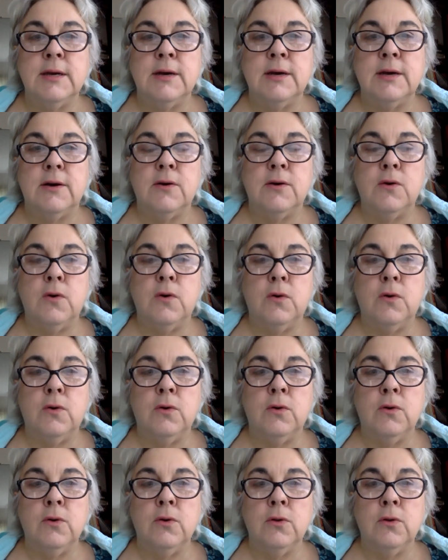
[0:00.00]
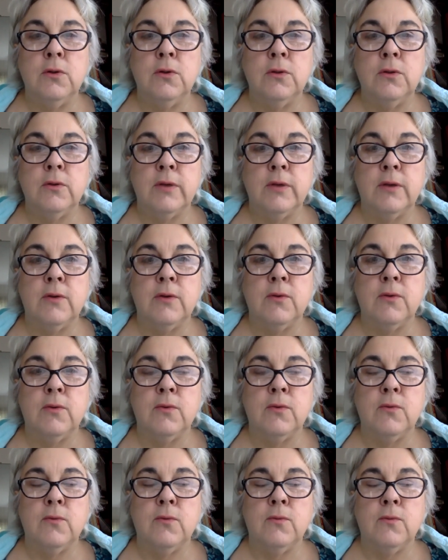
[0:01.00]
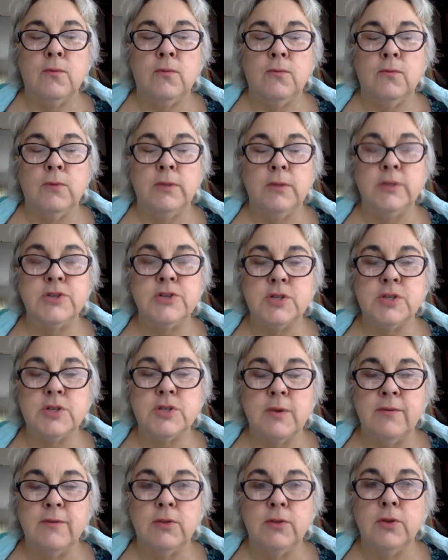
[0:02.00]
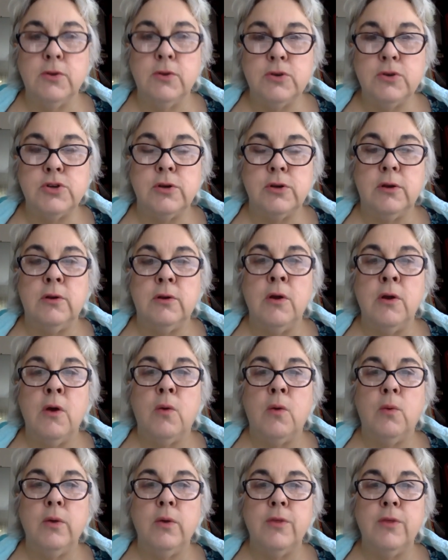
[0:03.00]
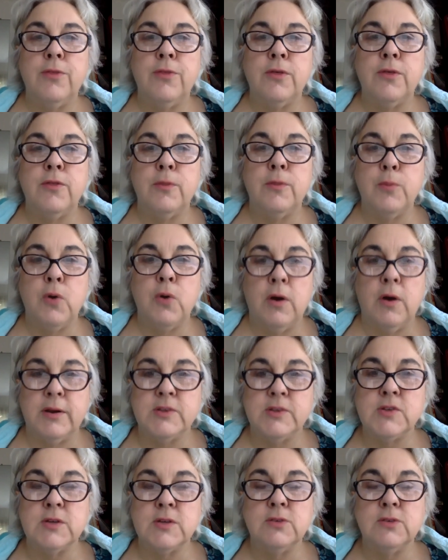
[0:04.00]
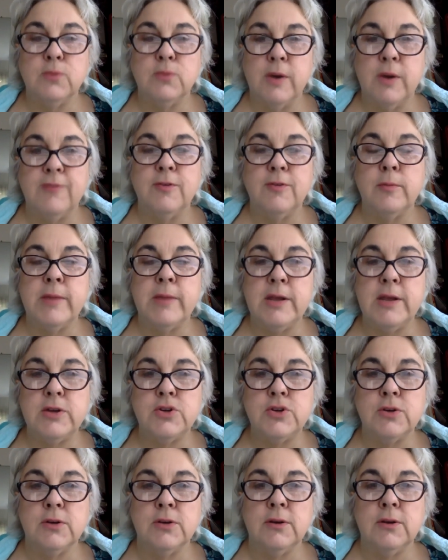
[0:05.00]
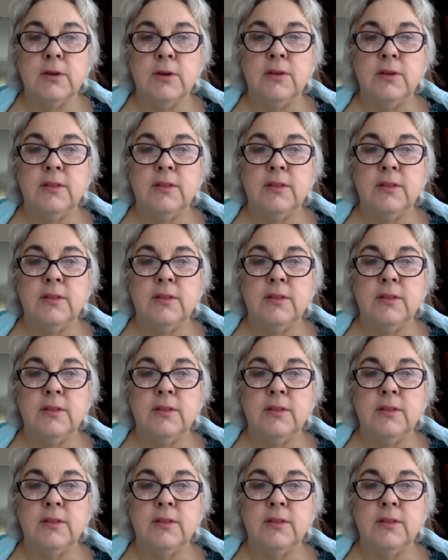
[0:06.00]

a whole religious revolution with the Protestant Reformation,